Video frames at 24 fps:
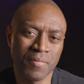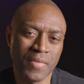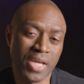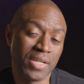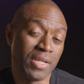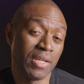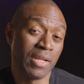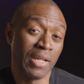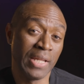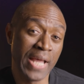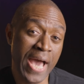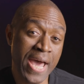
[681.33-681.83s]

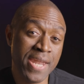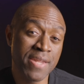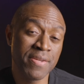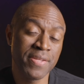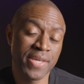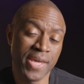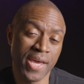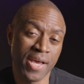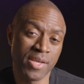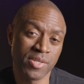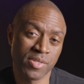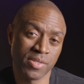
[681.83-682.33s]
And in the land of
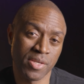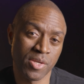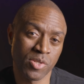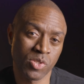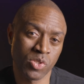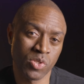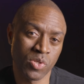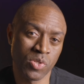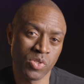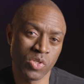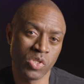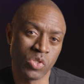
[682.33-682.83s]
the
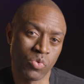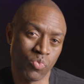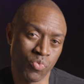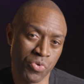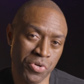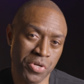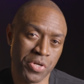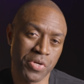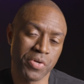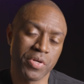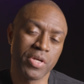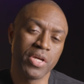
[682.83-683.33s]
ancestors is
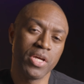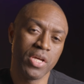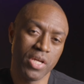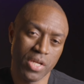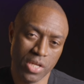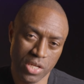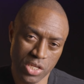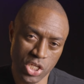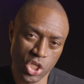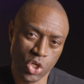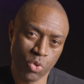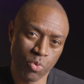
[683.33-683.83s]
where
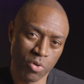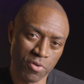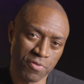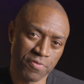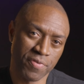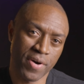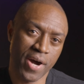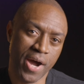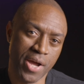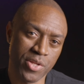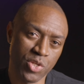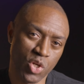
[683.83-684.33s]
you will
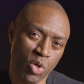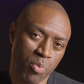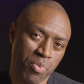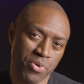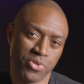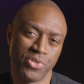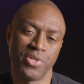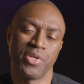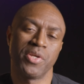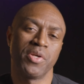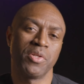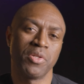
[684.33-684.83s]
find your
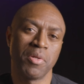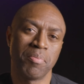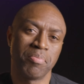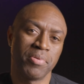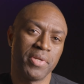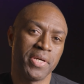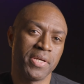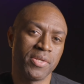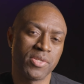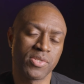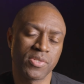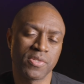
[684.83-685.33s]
particular
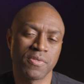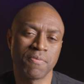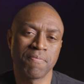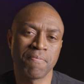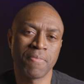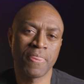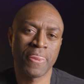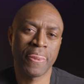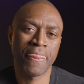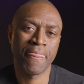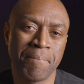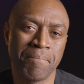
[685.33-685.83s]
place.
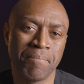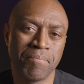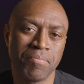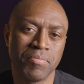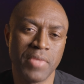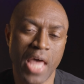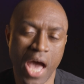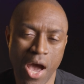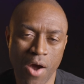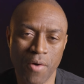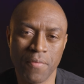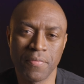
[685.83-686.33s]

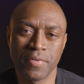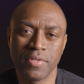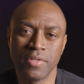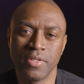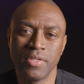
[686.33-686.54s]
Now,